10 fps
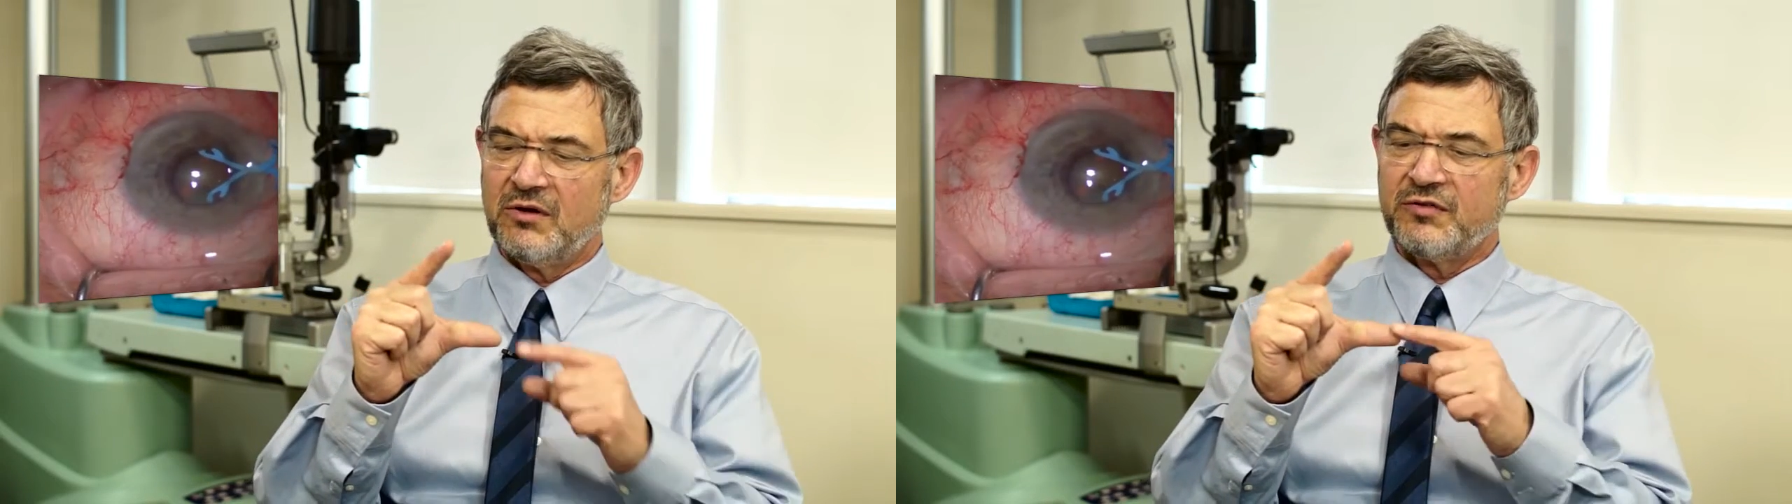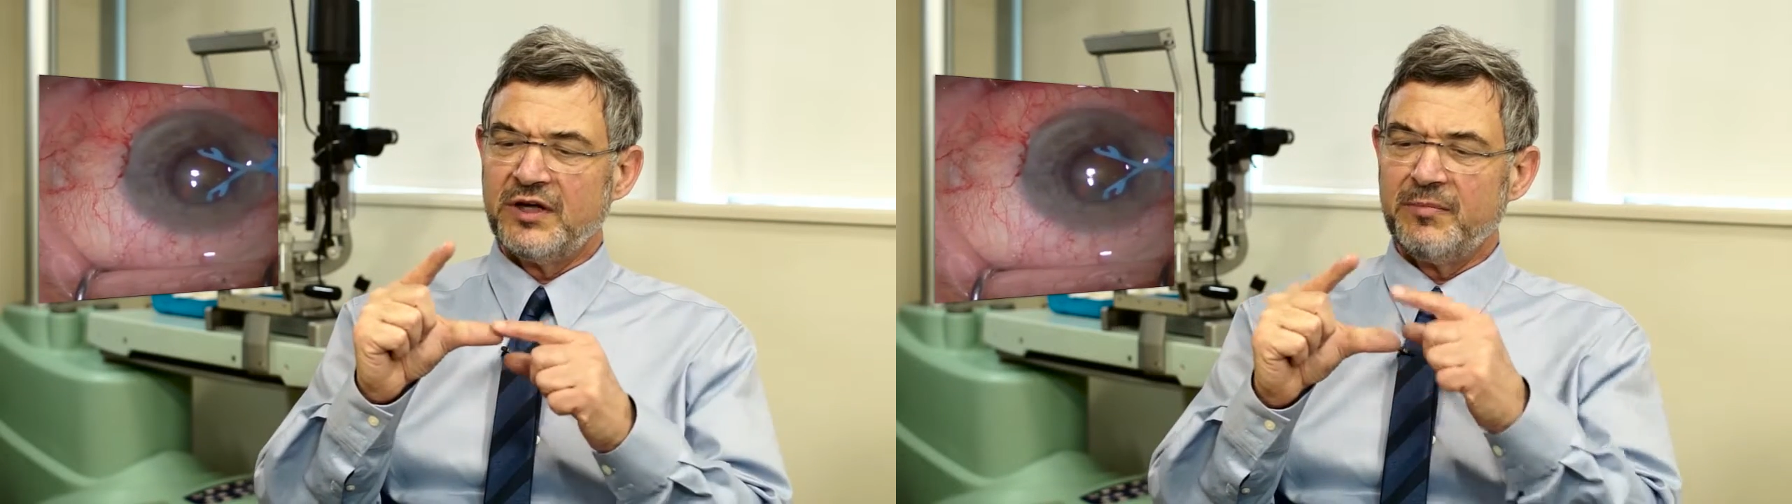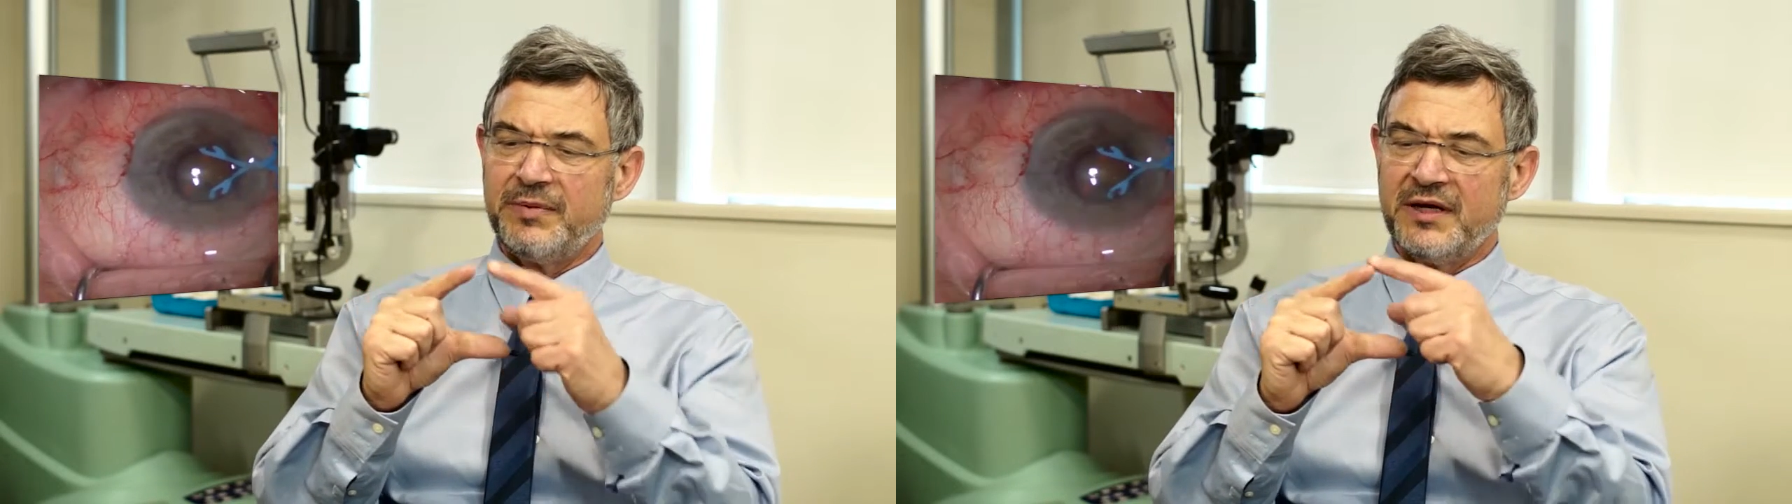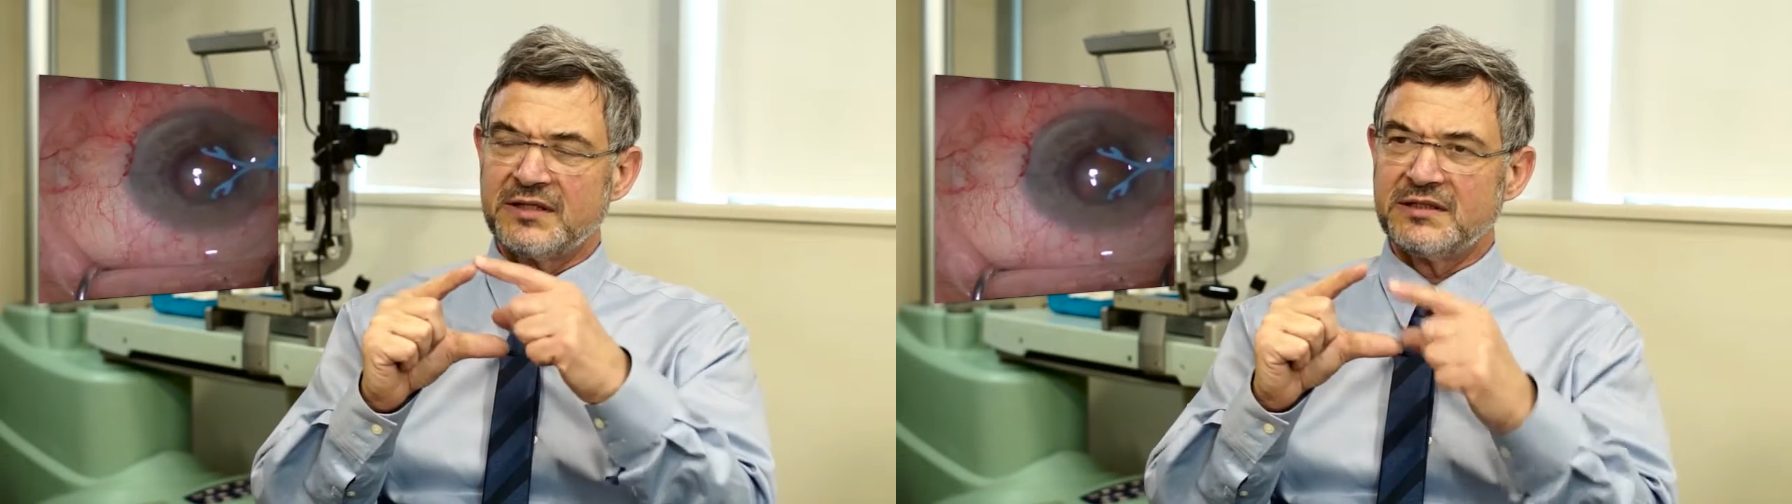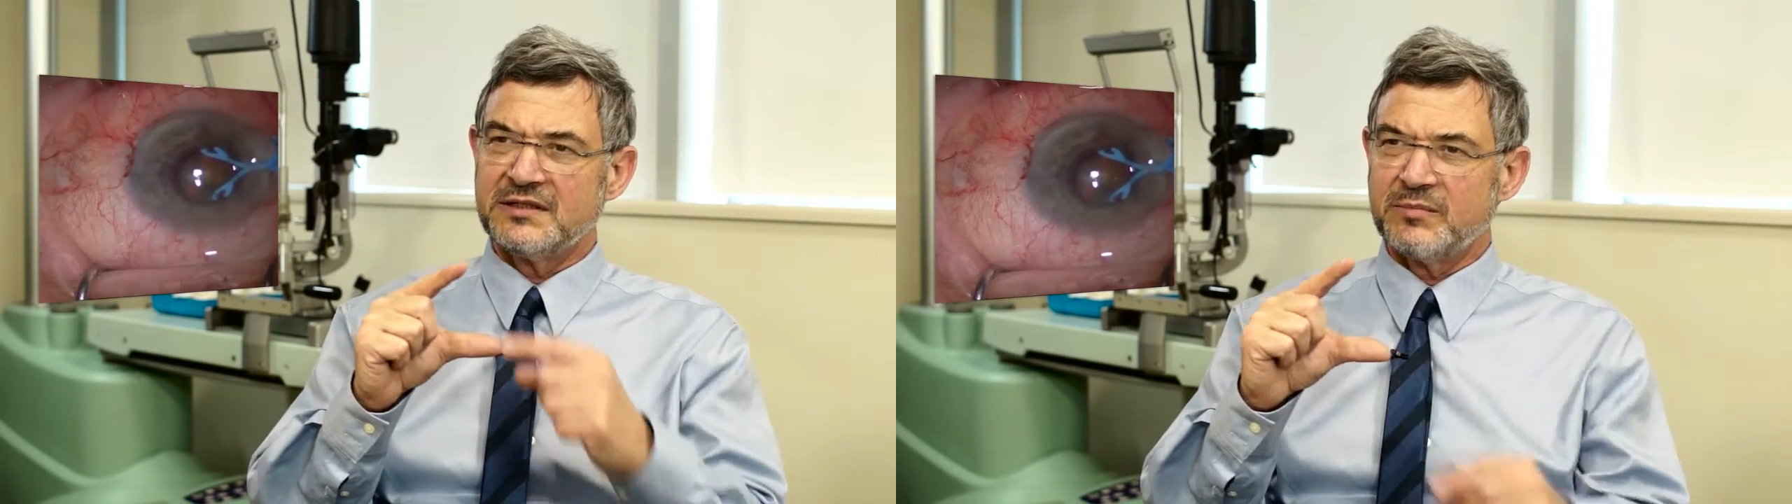of the
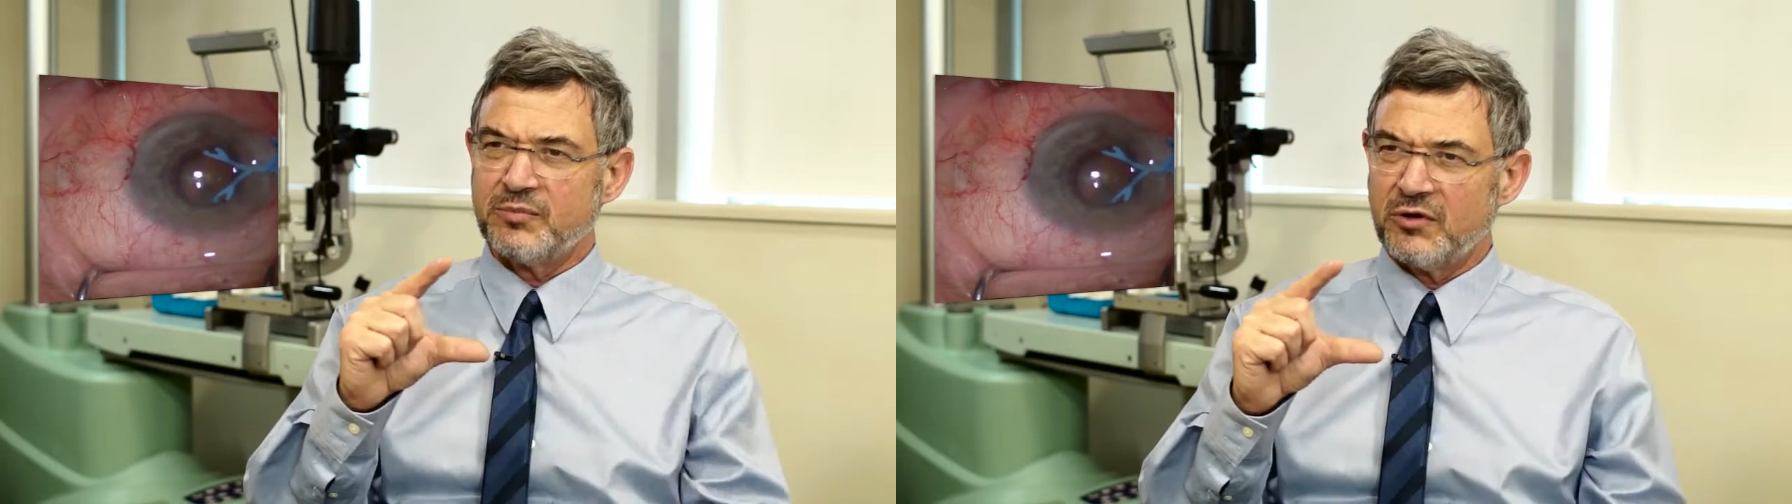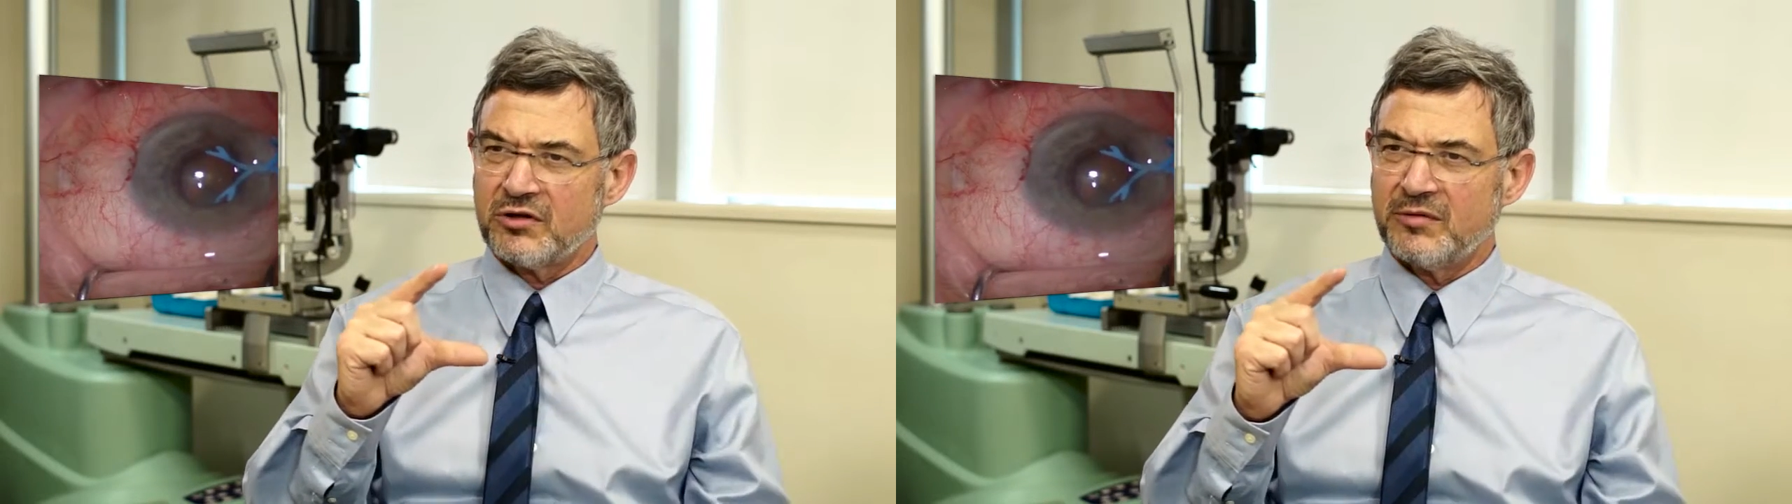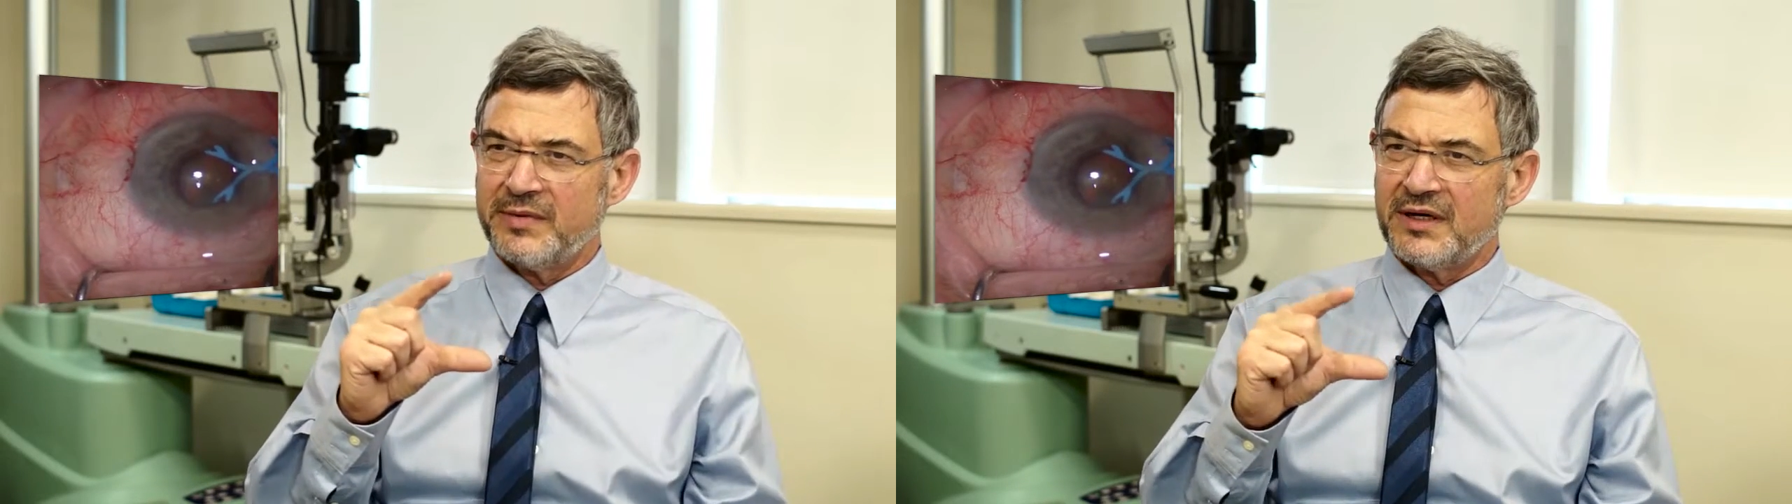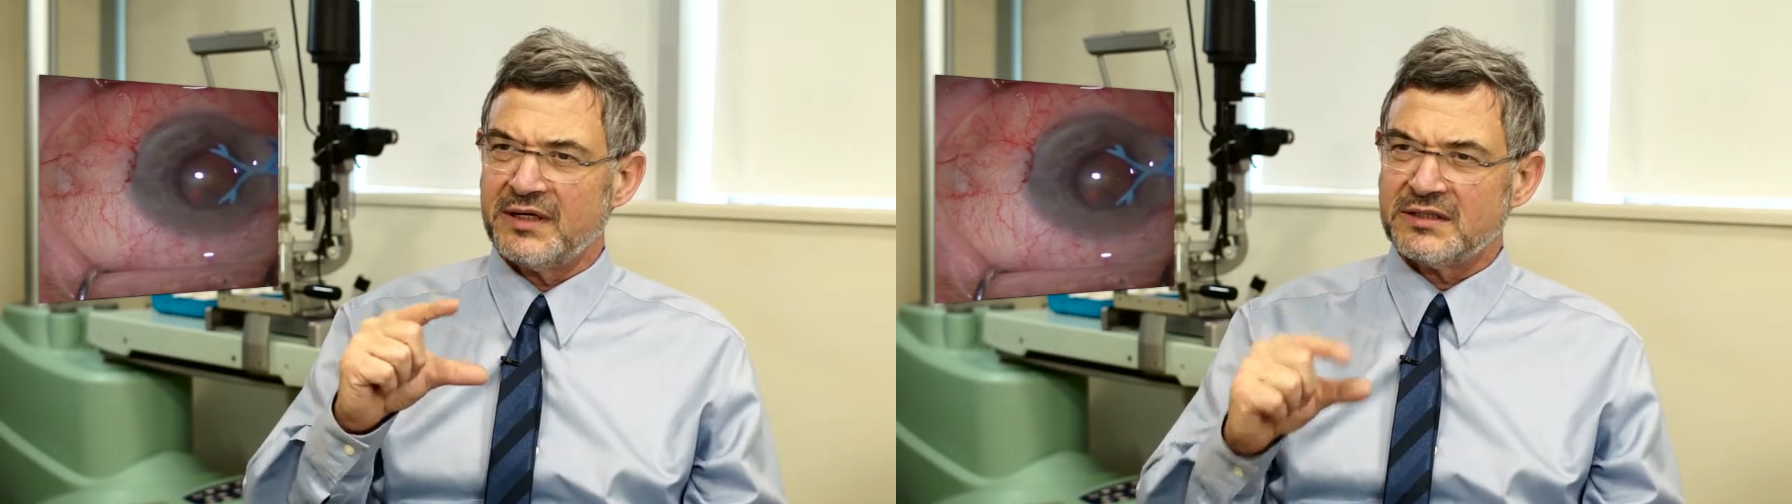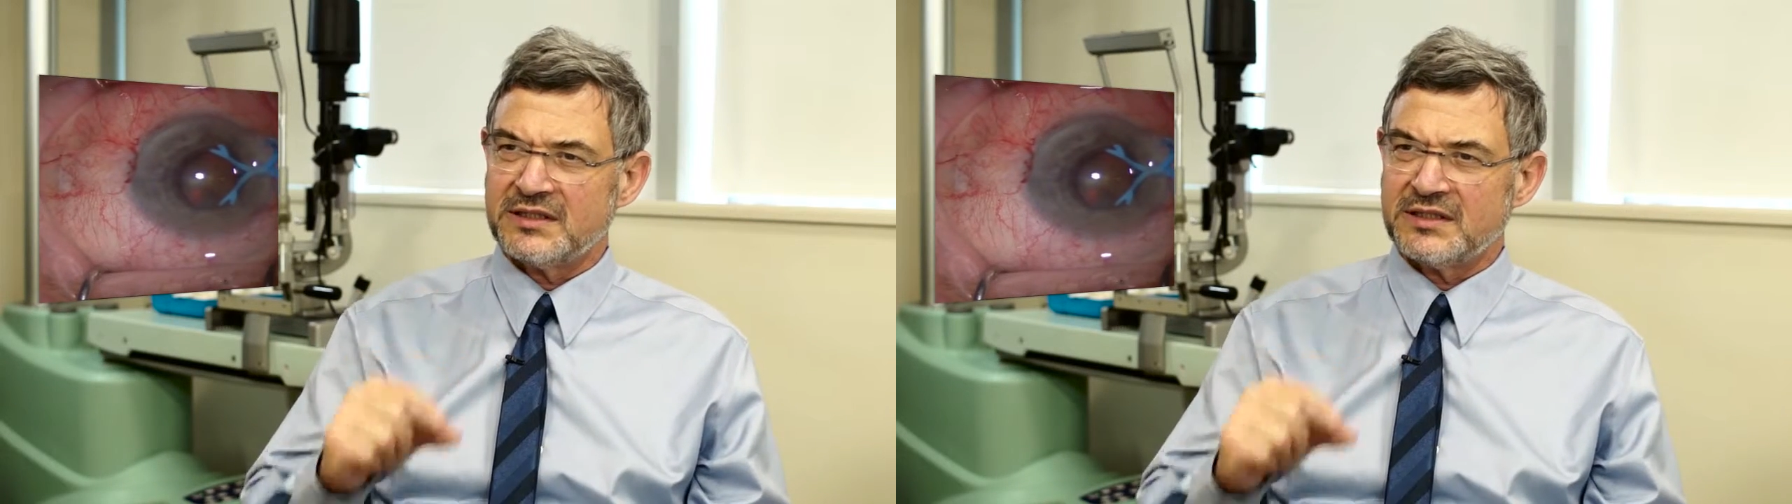APX is approximately